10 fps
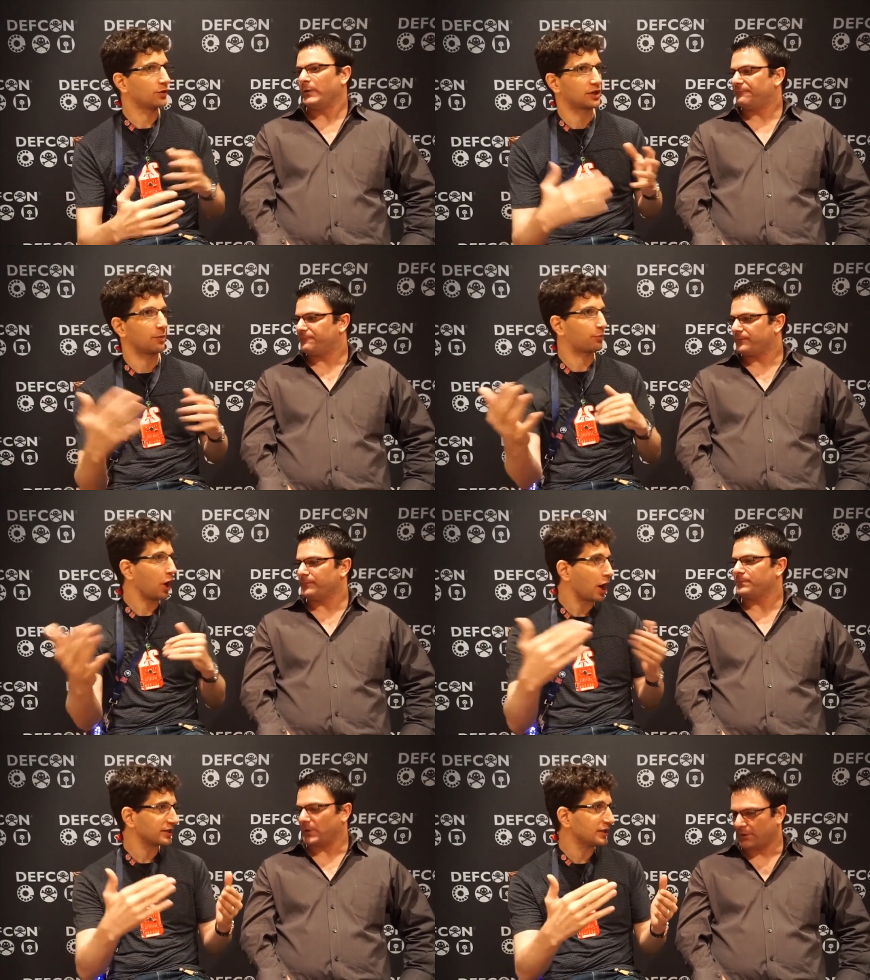Speaker 1: is it a
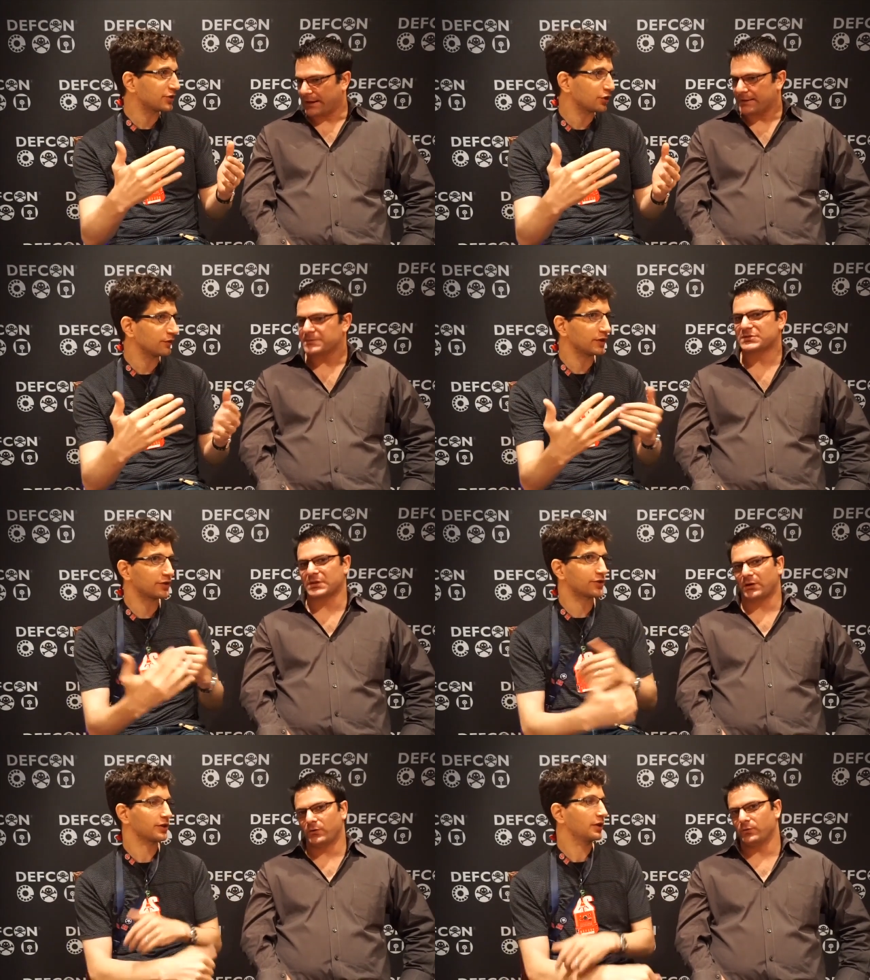proxy okay, service?
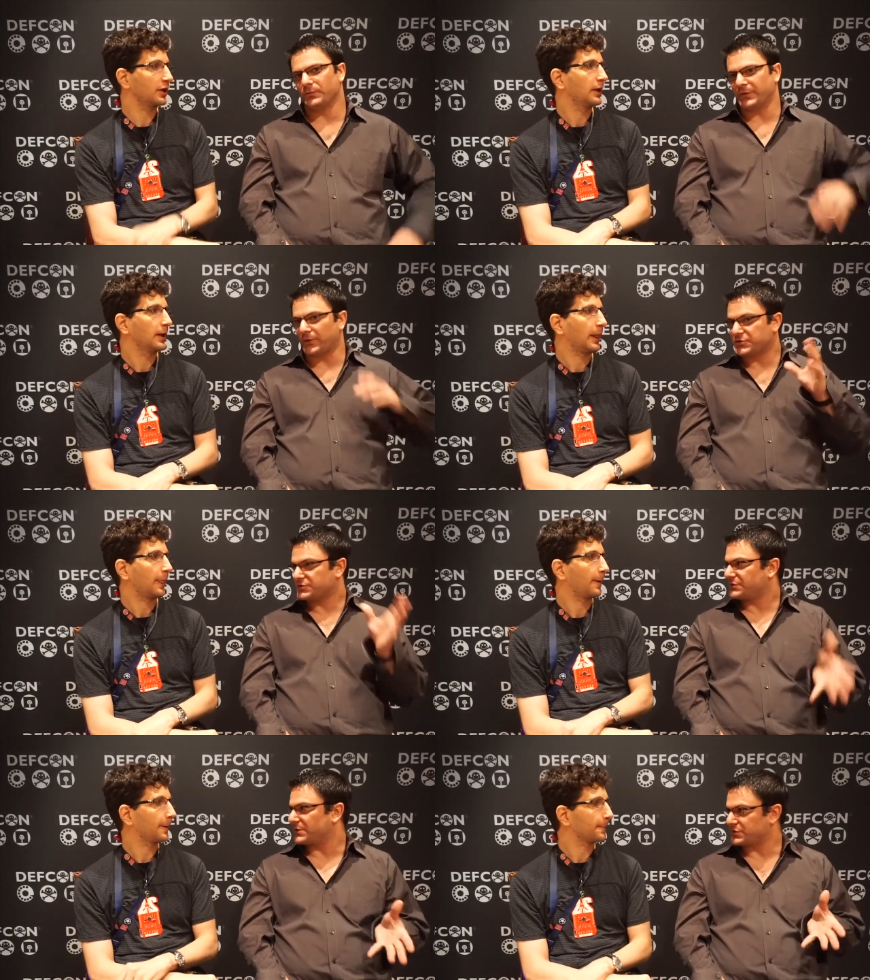So
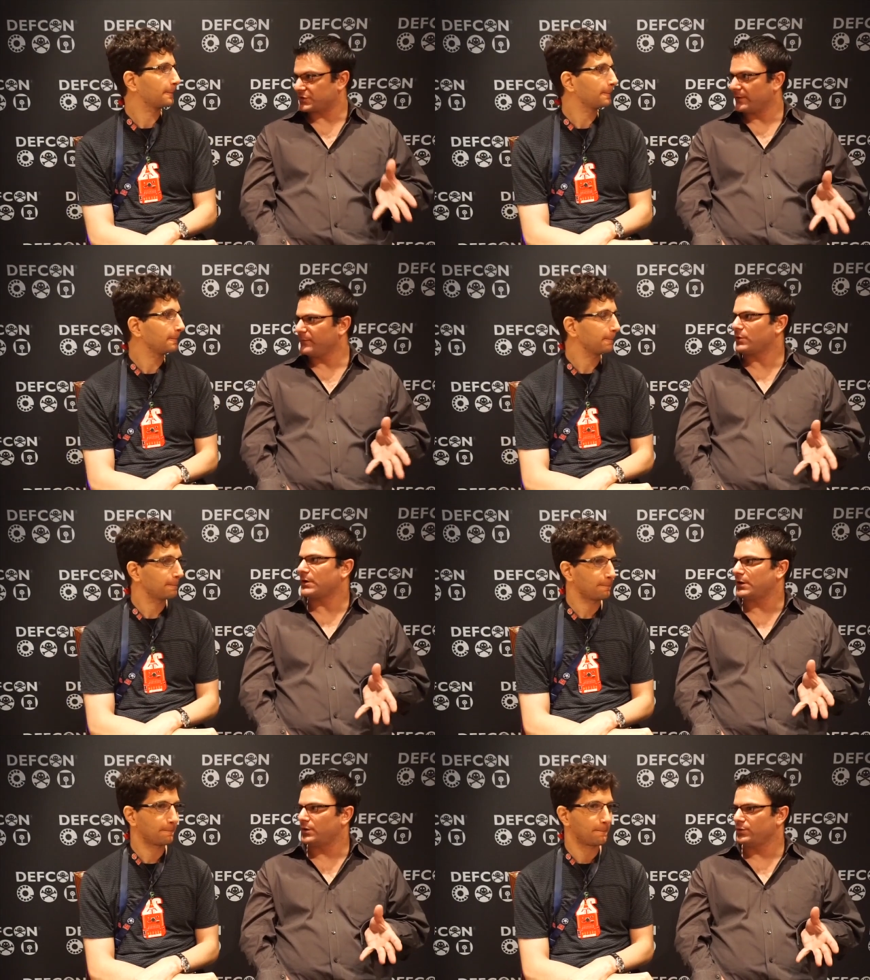the the server
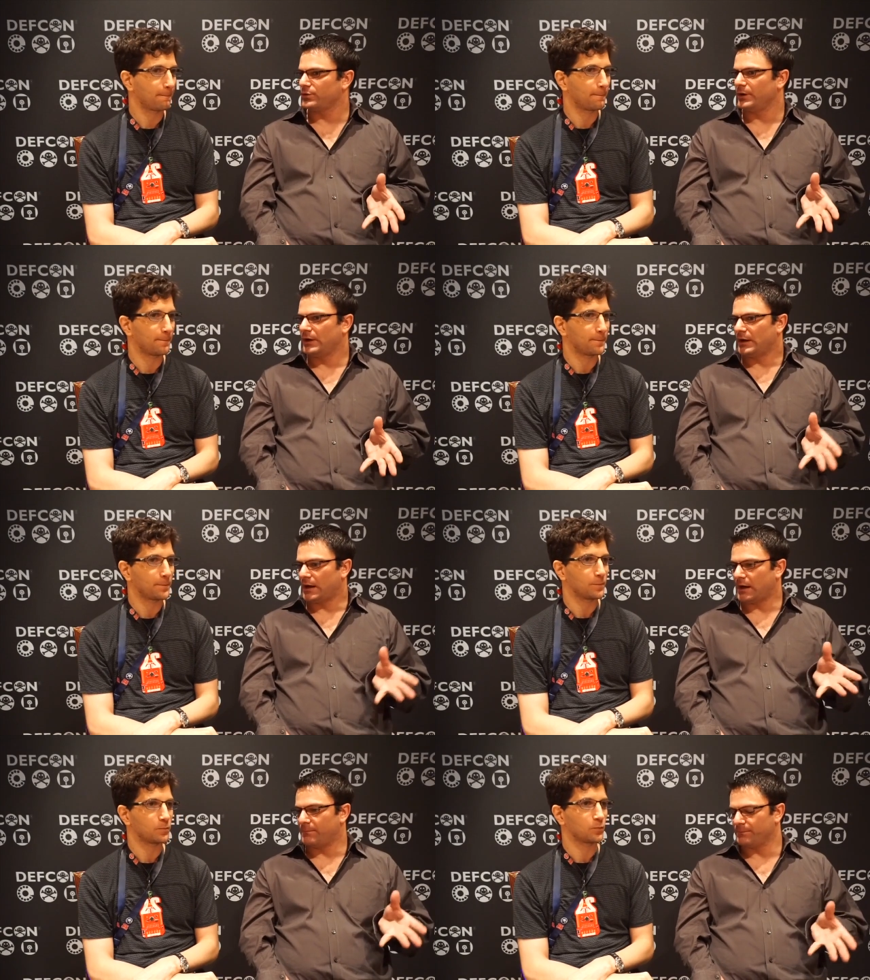code
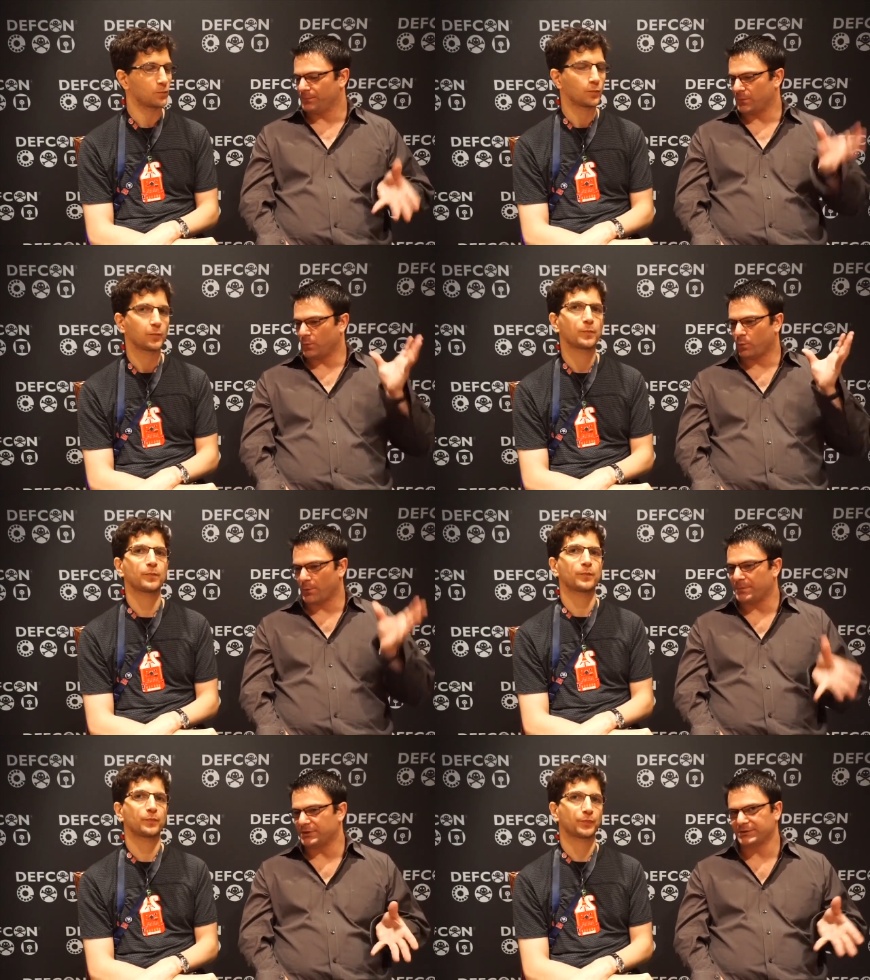um,
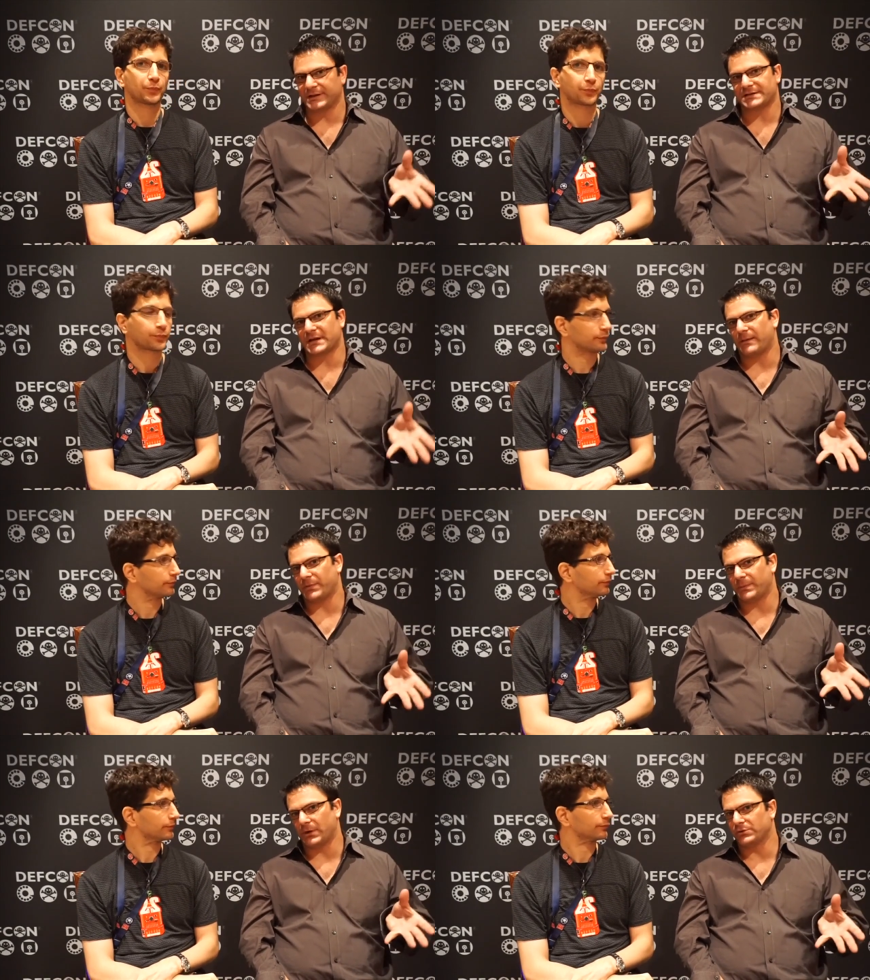we're building atop
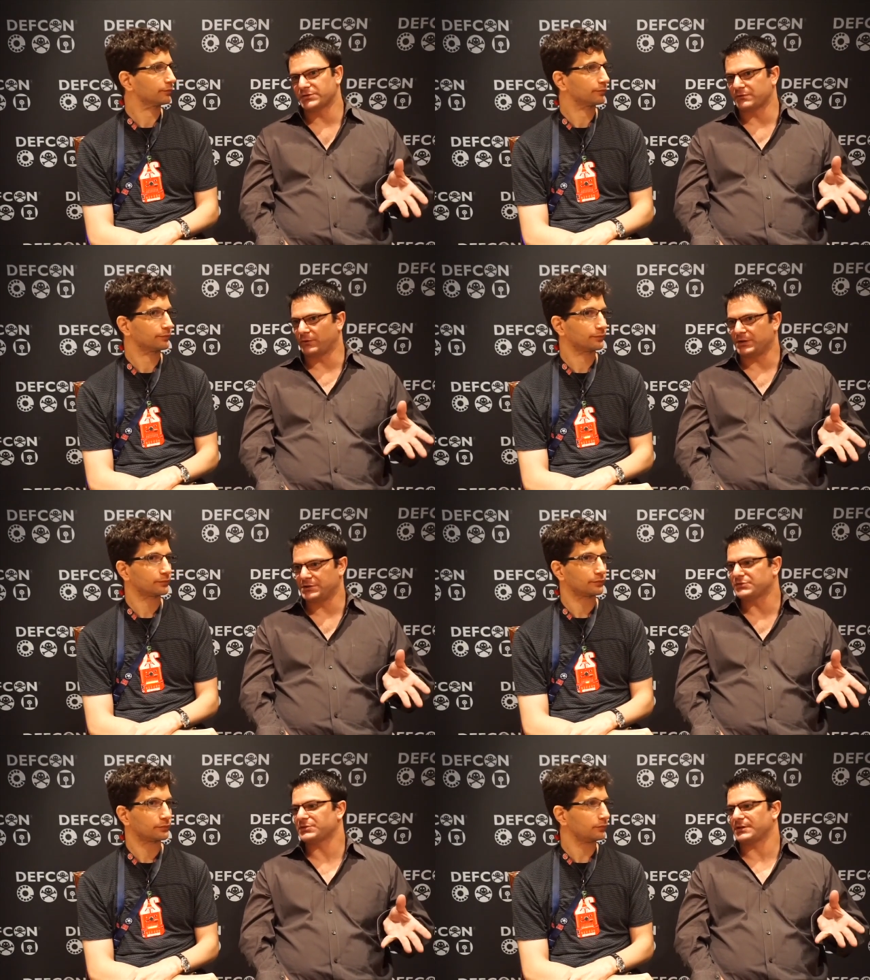the bones of what
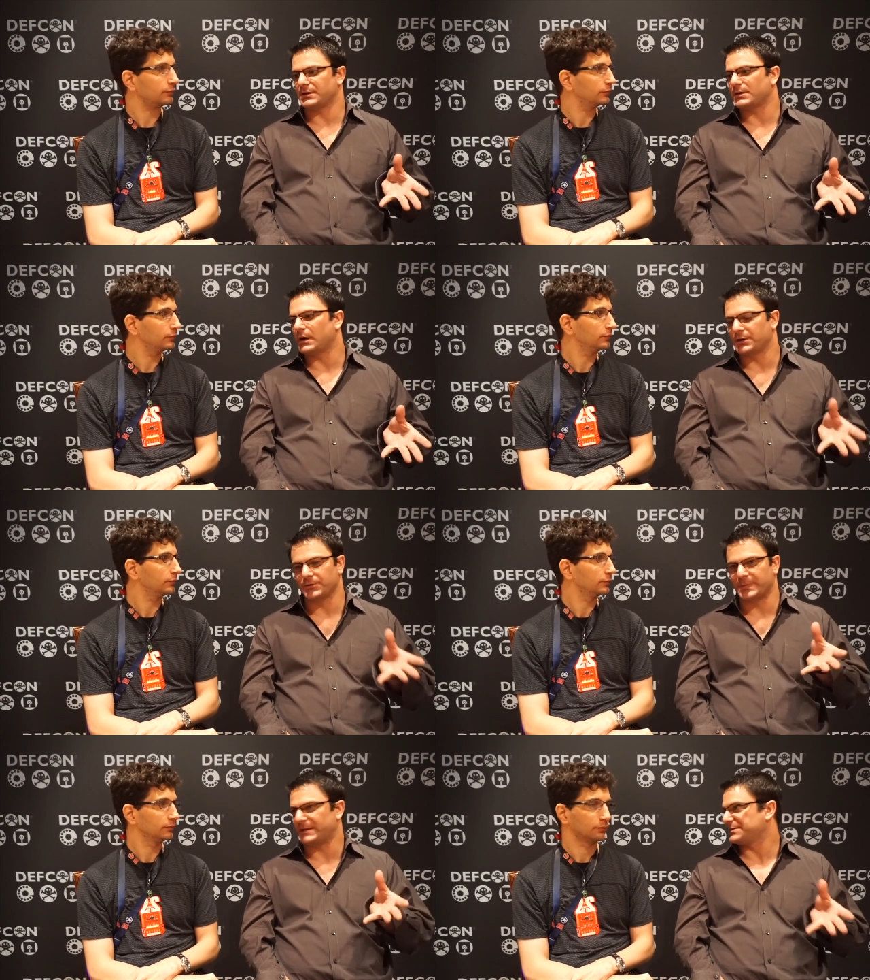used to
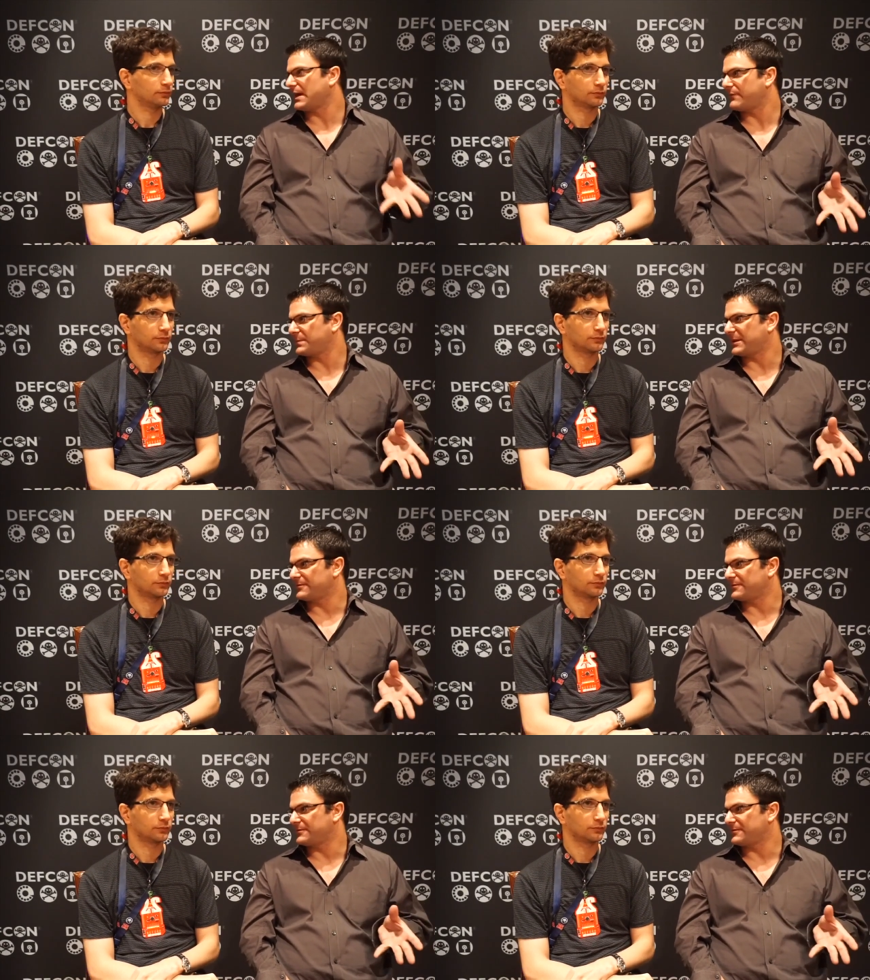underpin lava.